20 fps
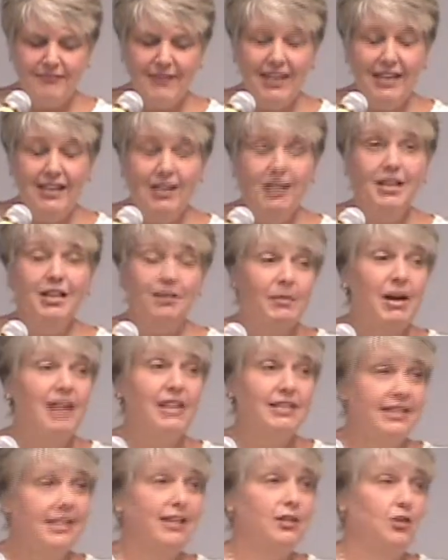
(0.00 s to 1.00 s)
And it might
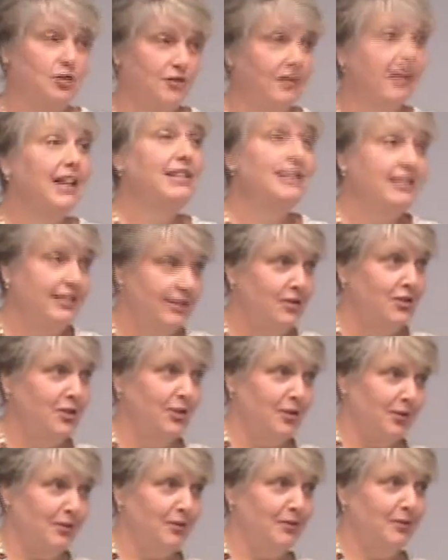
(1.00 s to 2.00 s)
sound crazy to
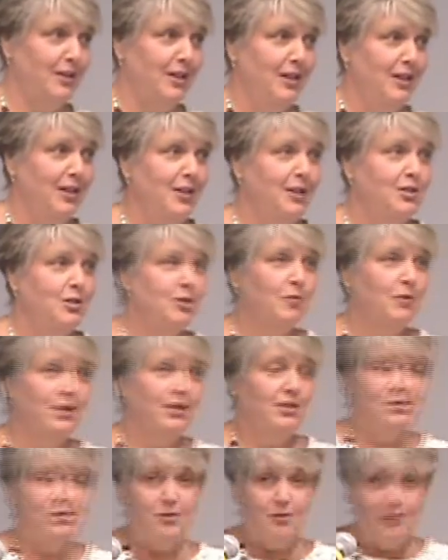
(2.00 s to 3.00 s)
you to want
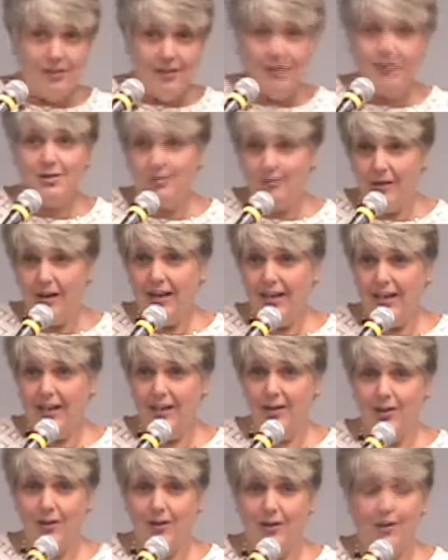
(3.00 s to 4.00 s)
to do this right
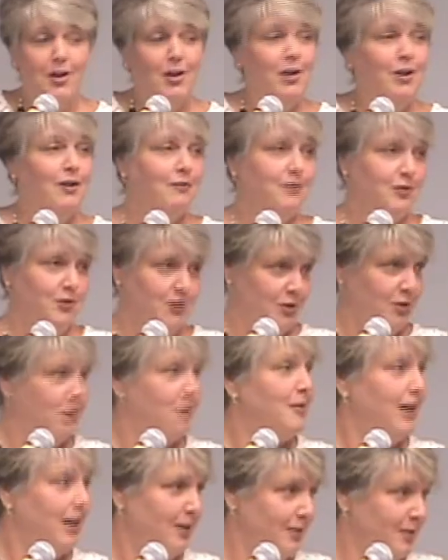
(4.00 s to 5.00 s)
here for 2
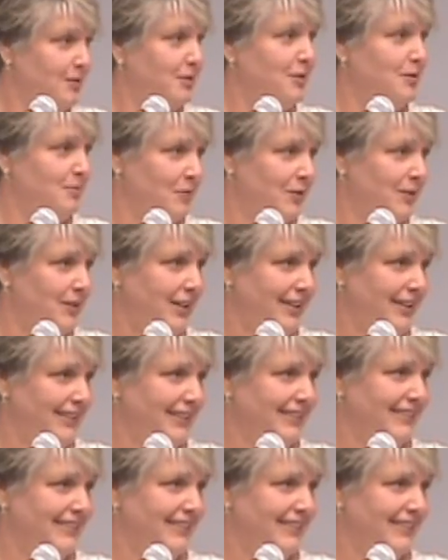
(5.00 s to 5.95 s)
hours in the morning,